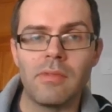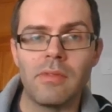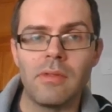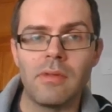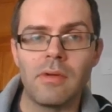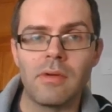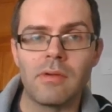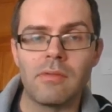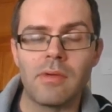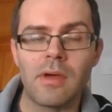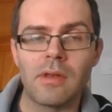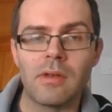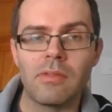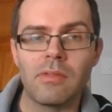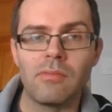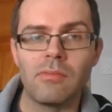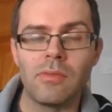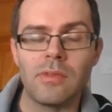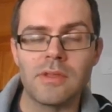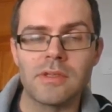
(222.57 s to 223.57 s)
the grant
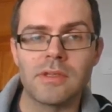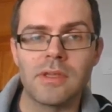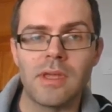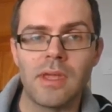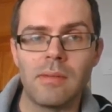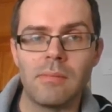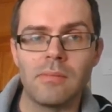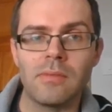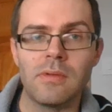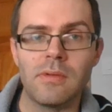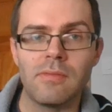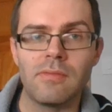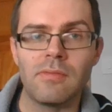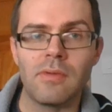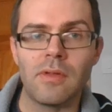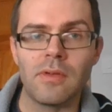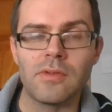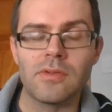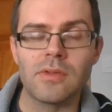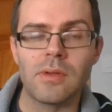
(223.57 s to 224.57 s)
through the scheme to
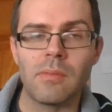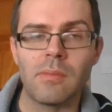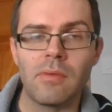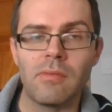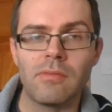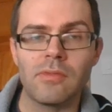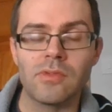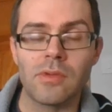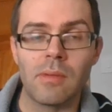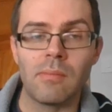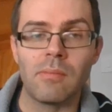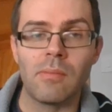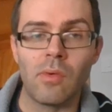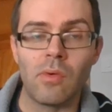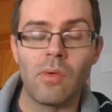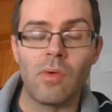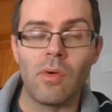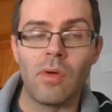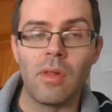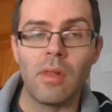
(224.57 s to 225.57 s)
fund some
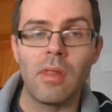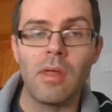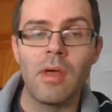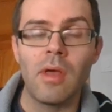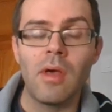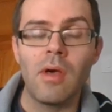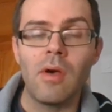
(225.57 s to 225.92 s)
or all